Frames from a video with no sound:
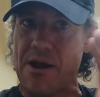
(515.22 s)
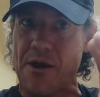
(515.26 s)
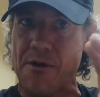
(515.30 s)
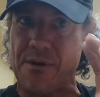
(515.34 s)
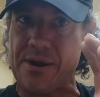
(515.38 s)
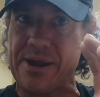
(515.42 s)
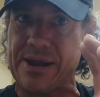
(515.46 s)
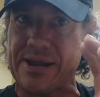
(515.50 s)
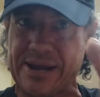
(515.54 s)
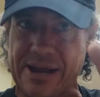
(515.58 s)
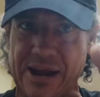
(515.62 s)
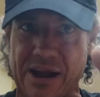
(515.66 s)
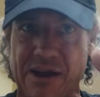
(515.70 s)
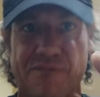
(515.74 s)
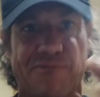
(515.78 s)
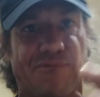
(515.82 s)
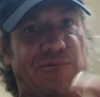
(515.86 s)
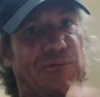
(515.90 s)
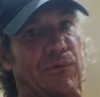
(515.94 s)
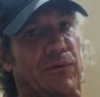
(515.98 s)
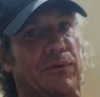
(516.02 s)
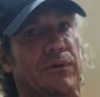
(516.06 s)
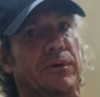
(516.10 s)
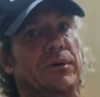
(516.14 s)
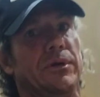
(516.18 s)
very
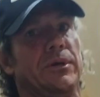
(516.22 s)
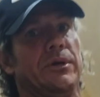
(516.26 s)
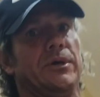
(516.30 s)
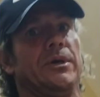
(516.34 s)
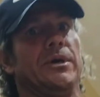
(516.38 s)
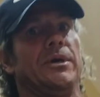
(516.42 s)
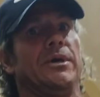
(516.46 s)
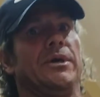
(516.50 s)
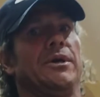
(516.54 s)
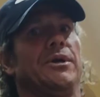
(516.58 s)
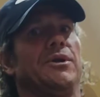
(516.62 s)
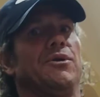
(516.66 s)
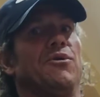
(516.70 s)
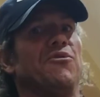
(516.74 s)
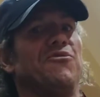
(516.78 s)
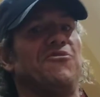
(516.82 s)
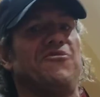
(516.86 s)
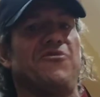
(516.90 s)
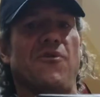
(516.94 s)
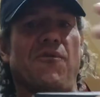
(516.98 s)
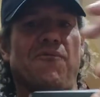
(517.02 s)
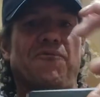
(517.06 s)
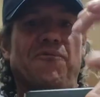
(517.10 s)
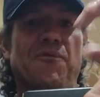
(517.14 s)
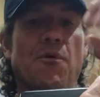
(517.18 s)
careful.
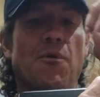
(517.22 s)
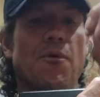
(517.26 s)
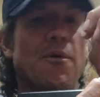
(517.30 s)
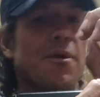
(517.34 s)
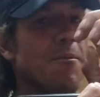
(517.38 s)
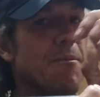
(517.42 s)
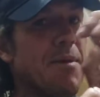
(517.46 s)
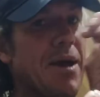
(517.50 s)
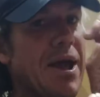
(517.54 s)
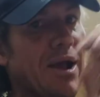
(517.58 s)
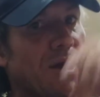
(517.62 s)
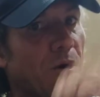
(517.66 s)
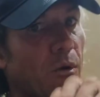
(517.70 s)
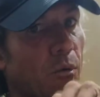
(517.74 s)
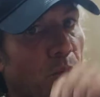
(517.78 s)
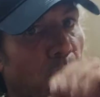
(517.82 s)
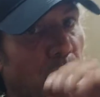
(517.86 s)
Because if you want to make